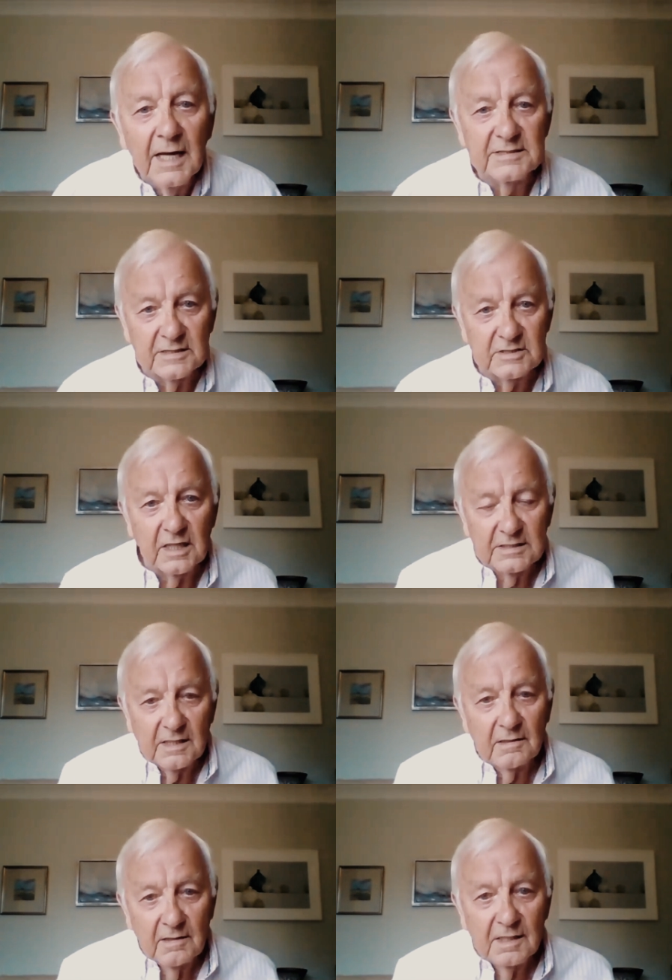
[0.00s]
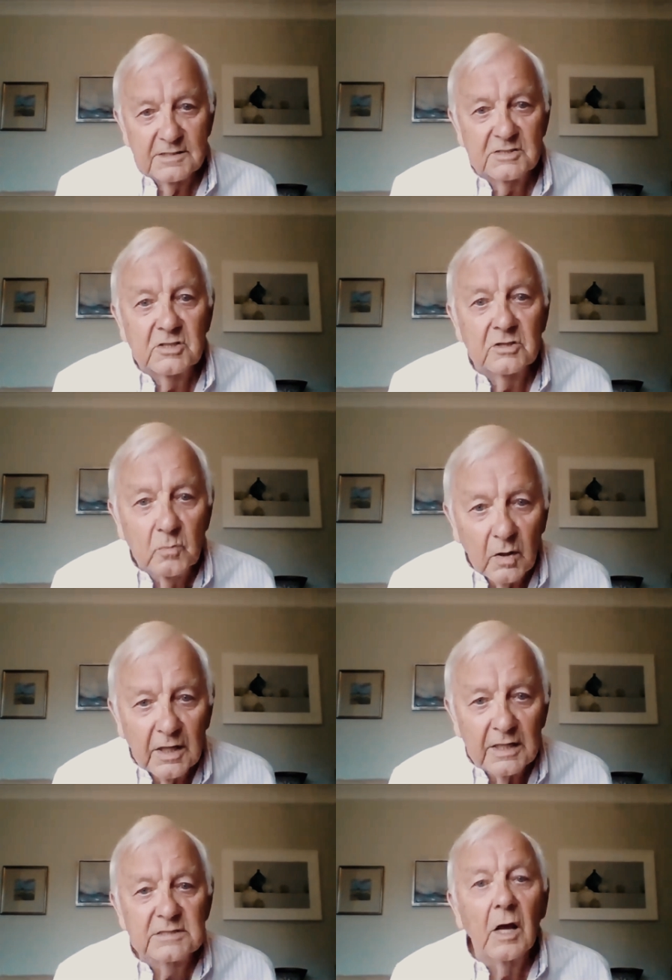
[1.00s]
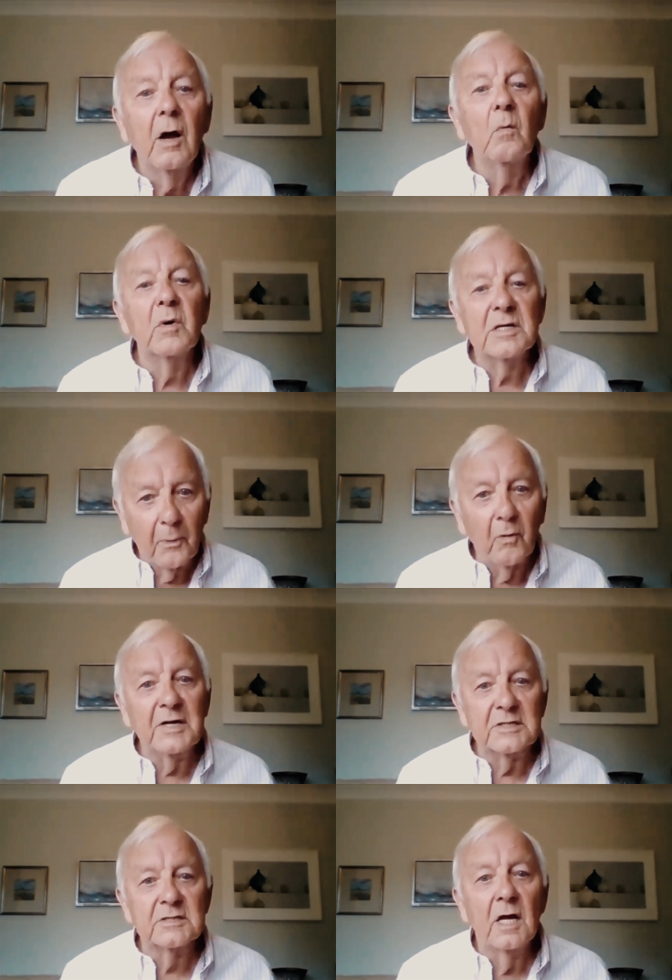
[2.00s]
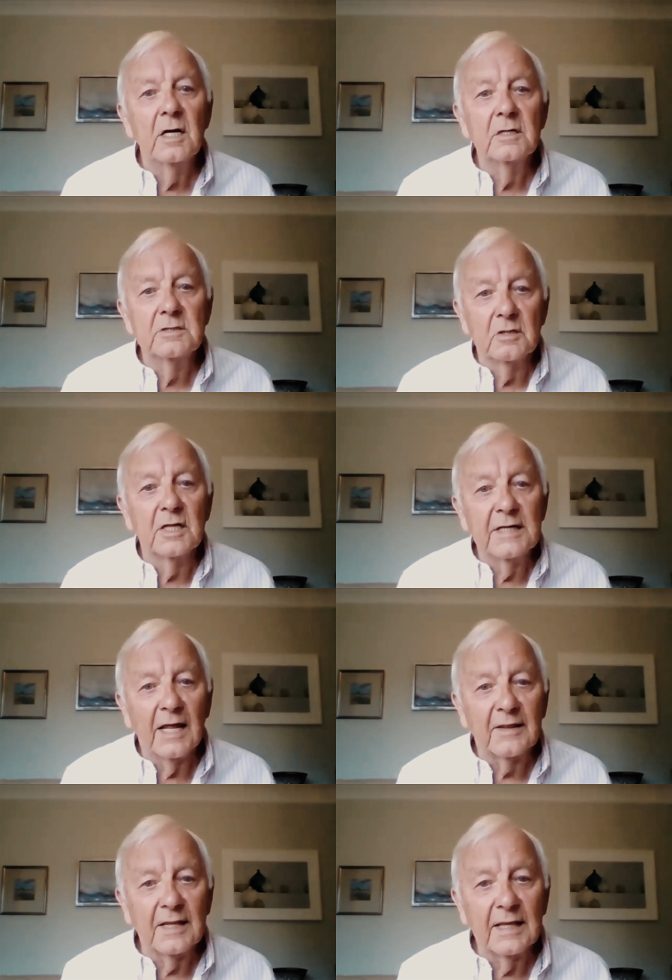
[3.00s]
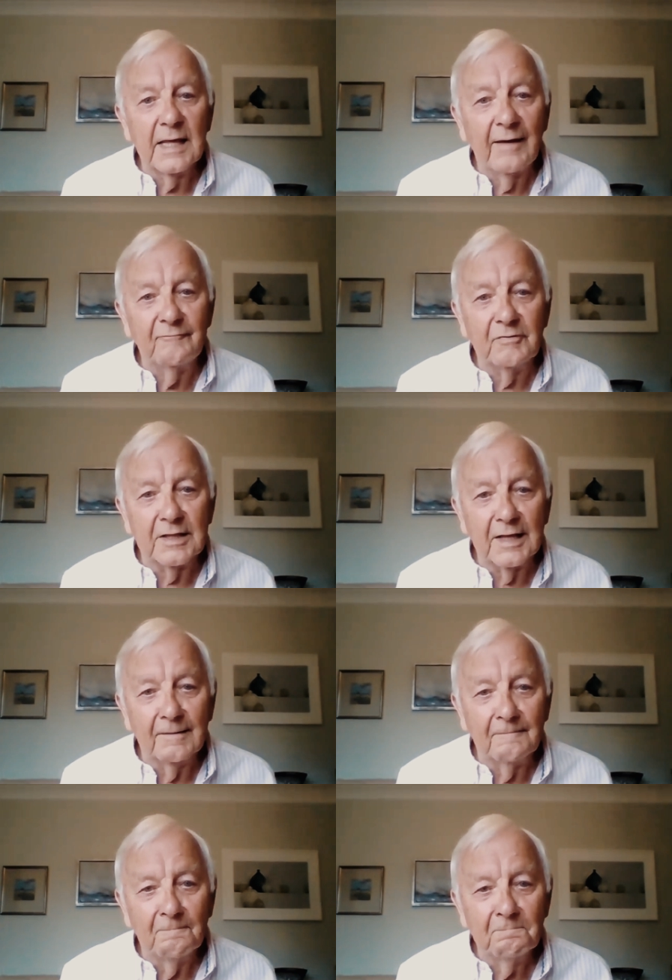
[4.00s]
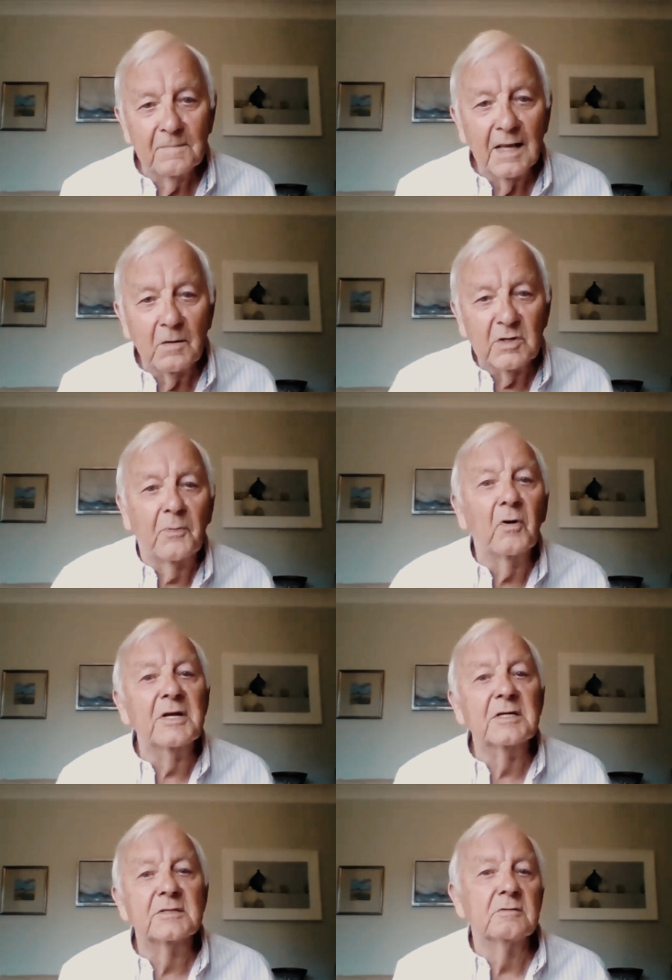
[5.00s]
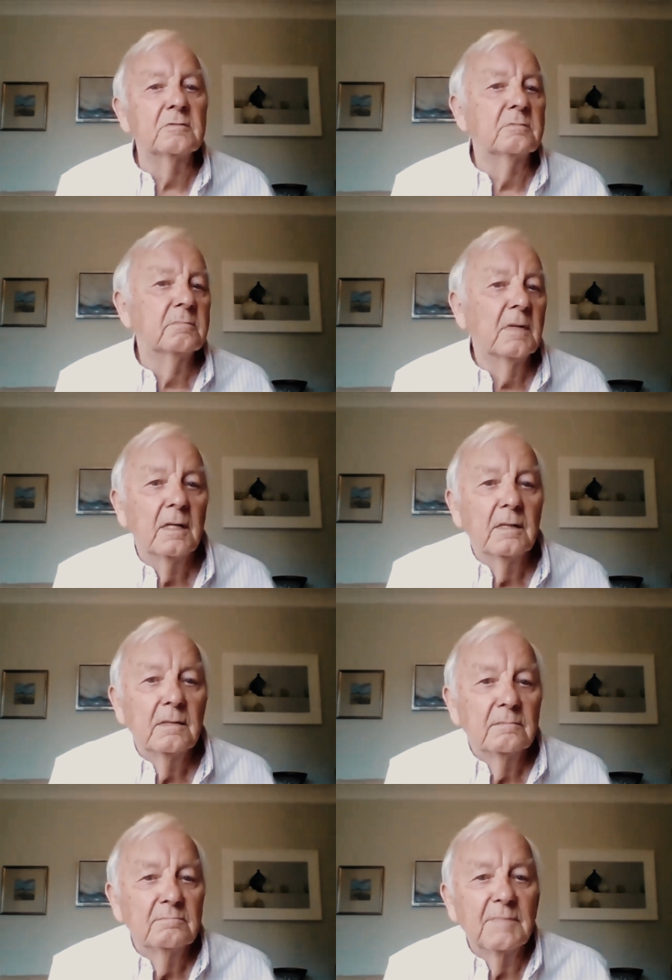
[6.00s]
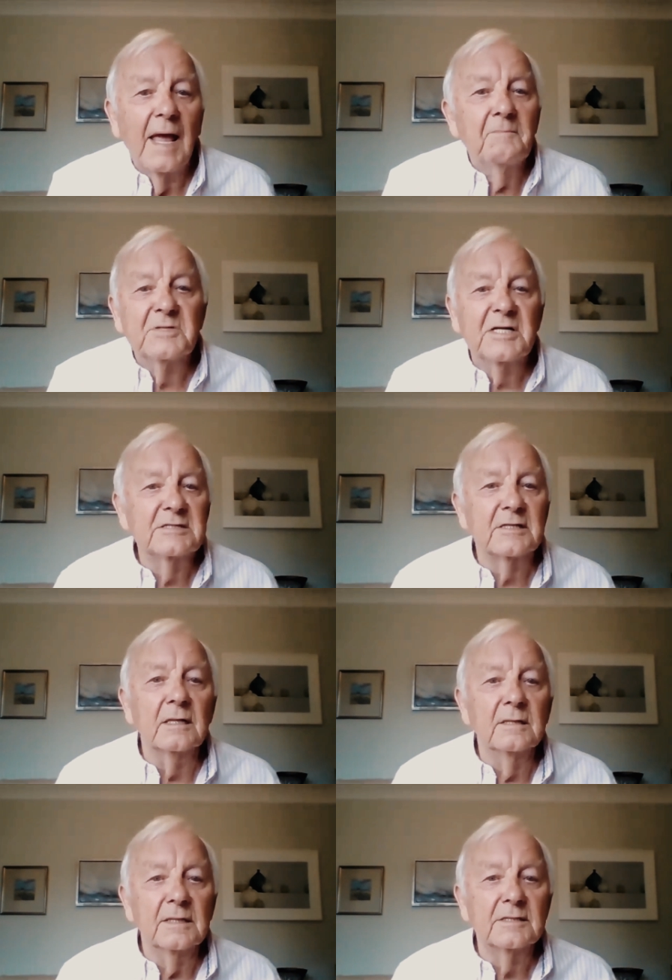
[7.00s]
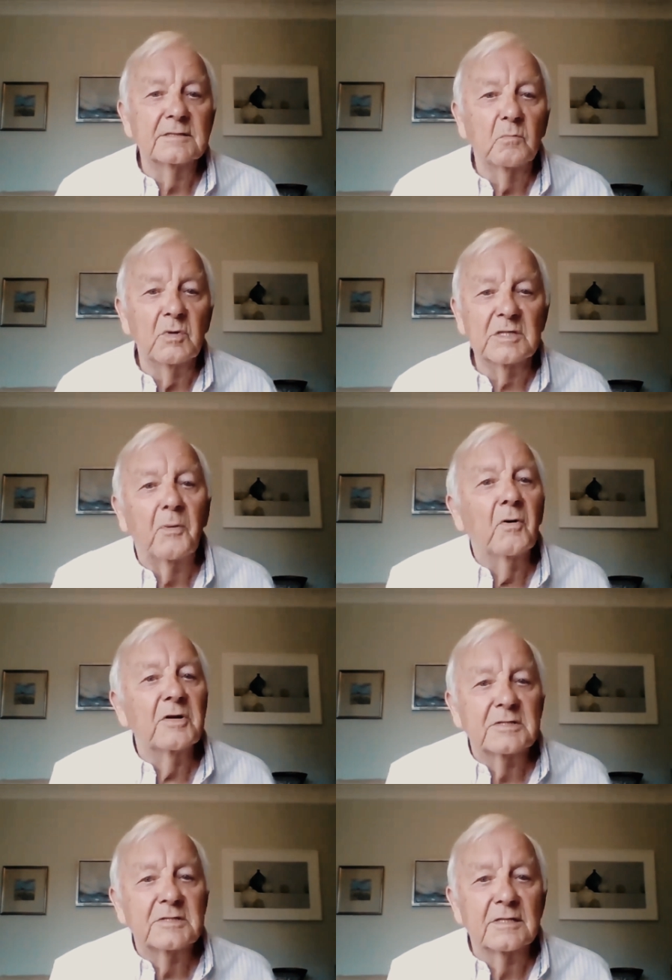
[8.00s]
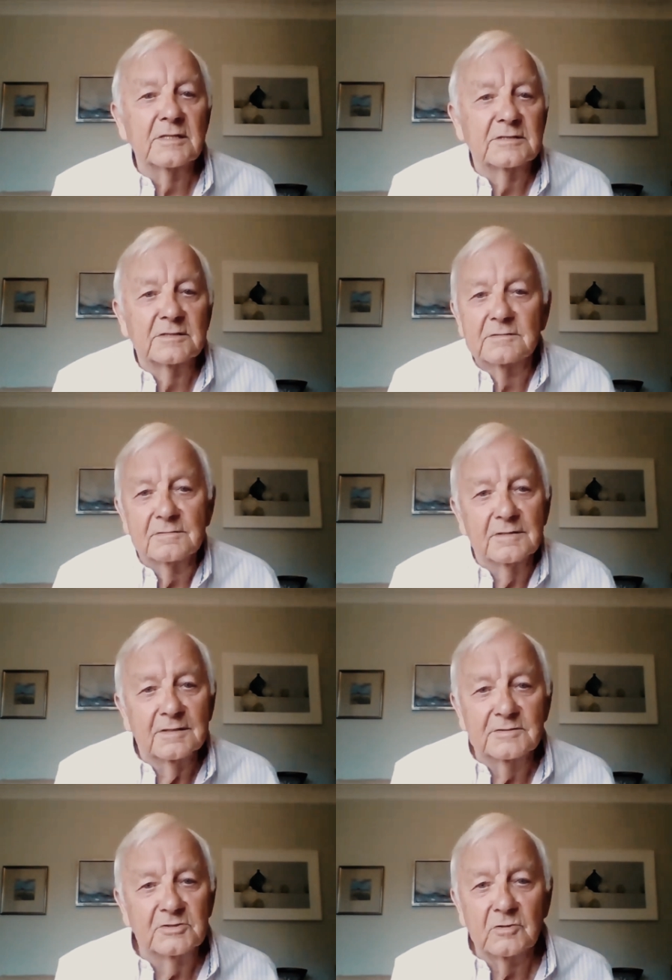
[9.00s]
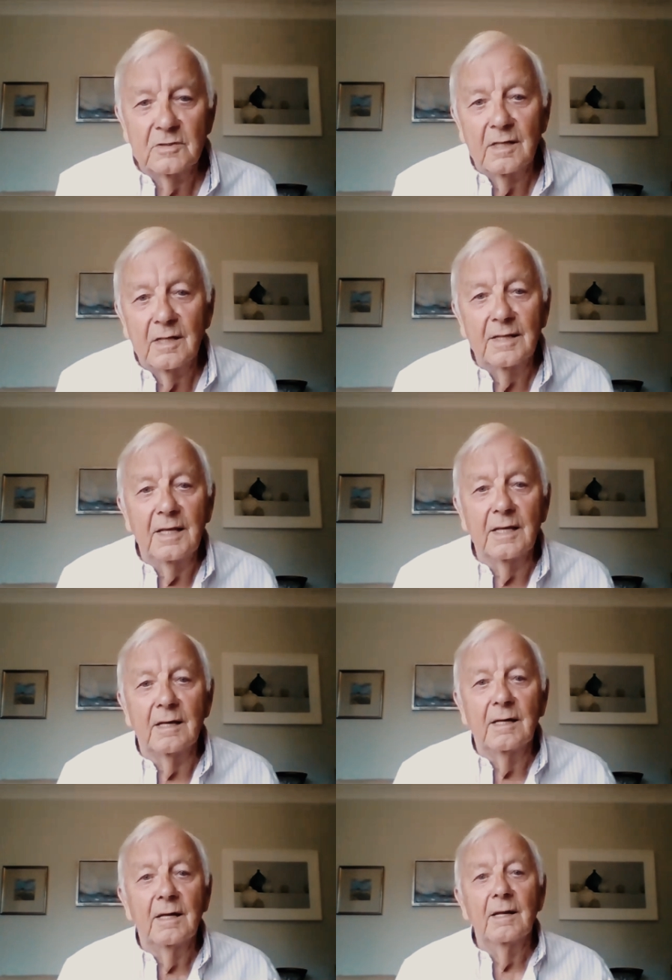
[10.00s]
It's two words which point to the nothing everything, which point to empty stillness, which point to the